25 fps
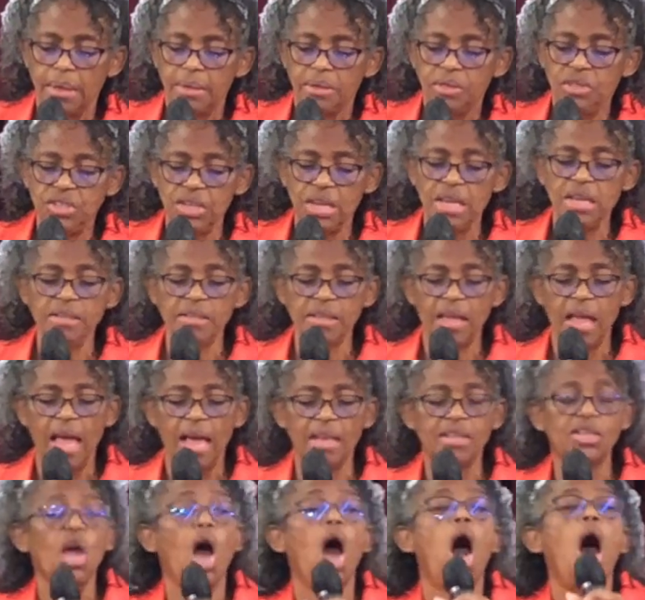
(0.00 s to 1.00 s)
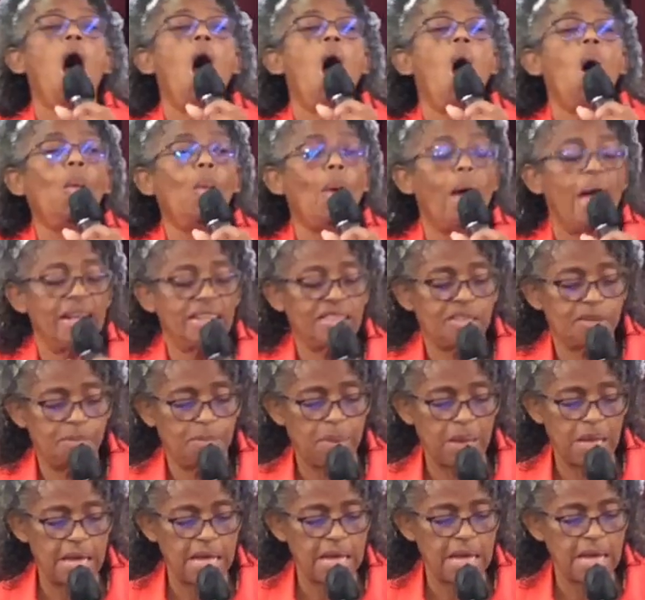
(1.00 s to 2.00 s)
Jesus has always
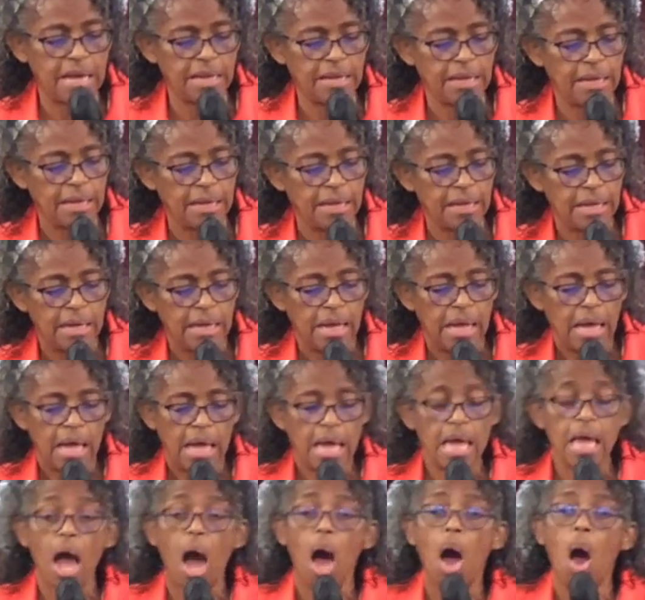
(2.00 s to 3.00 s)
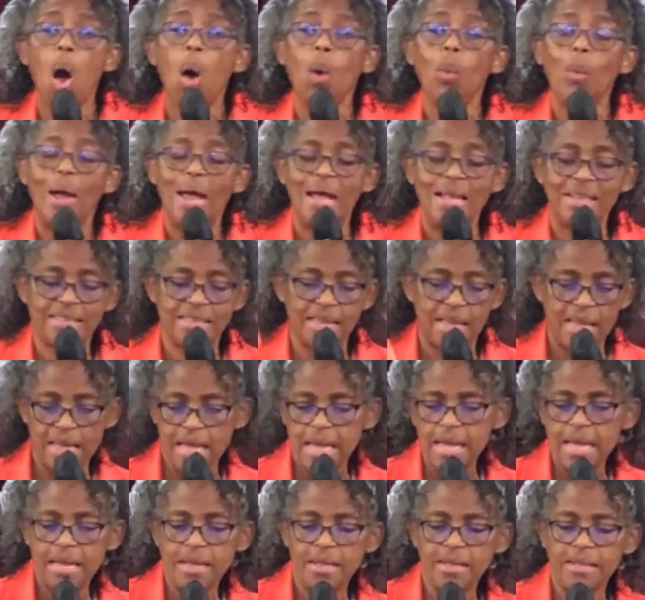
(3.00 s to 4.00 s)
been, he always
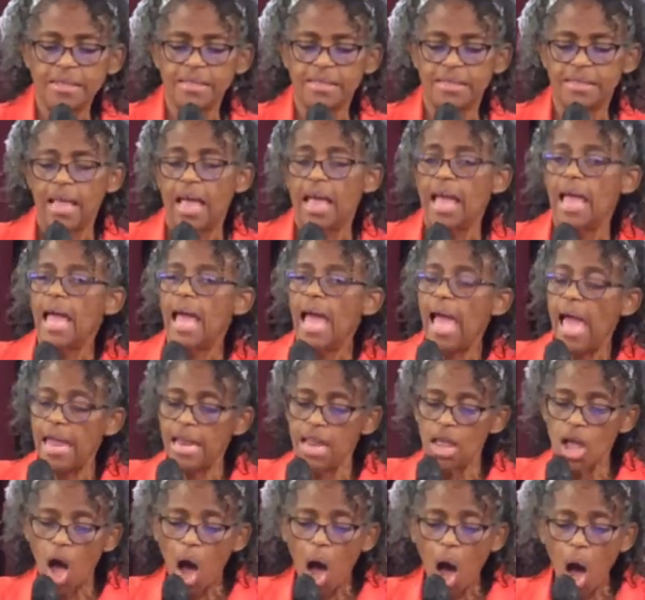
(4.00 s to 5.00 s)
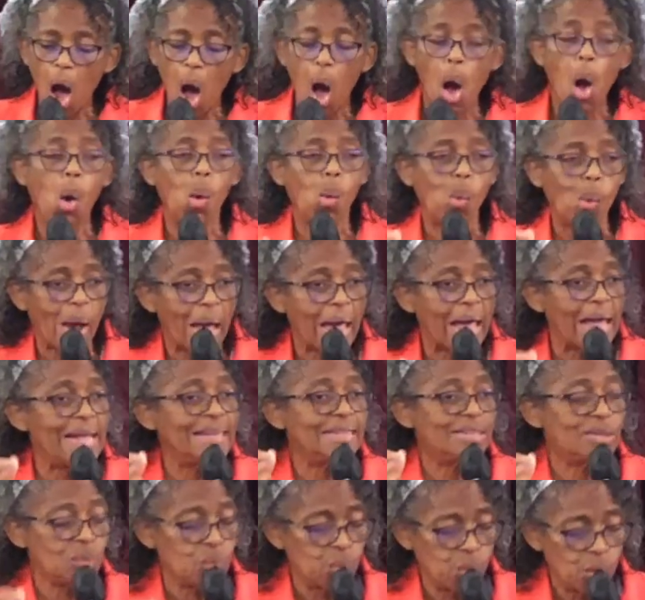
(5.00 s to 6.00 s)
is, and he
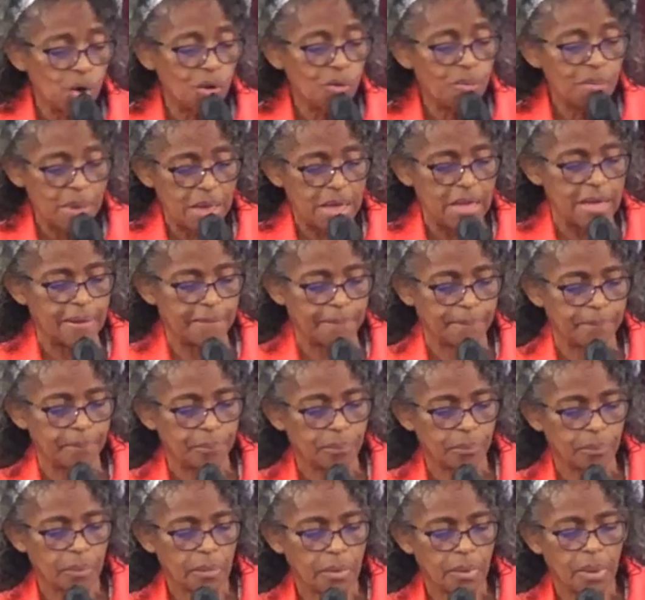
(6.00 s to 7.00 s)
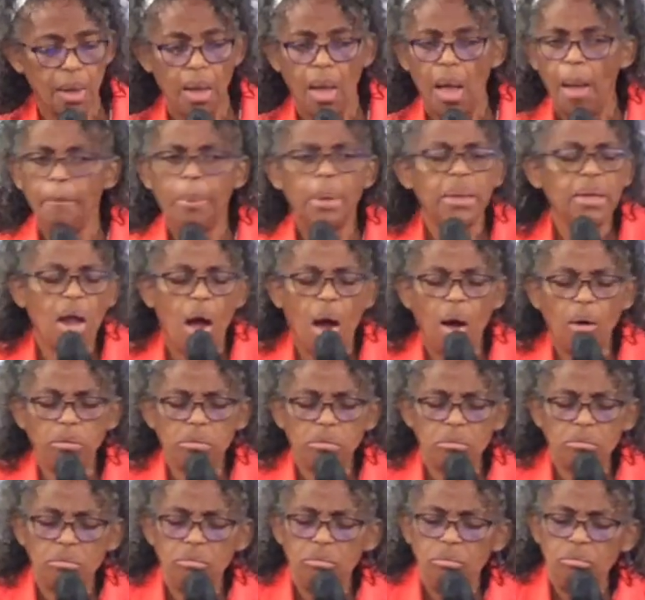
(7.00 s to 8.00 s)
always will be. But
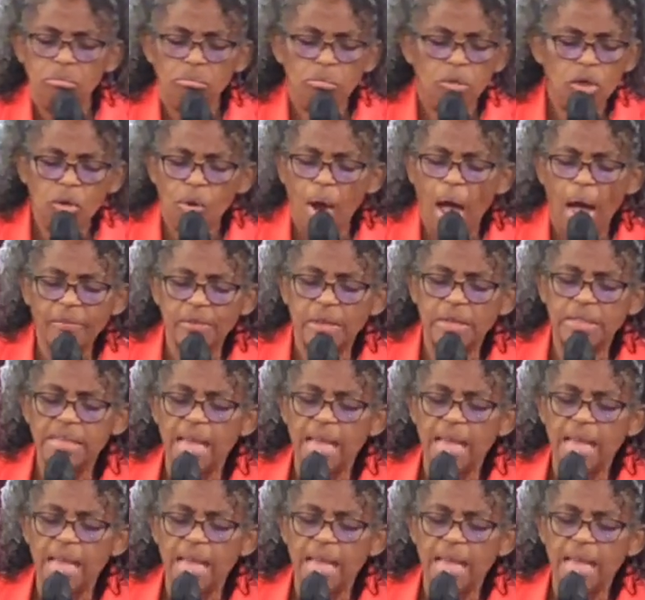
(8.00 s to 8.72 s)
you don't have to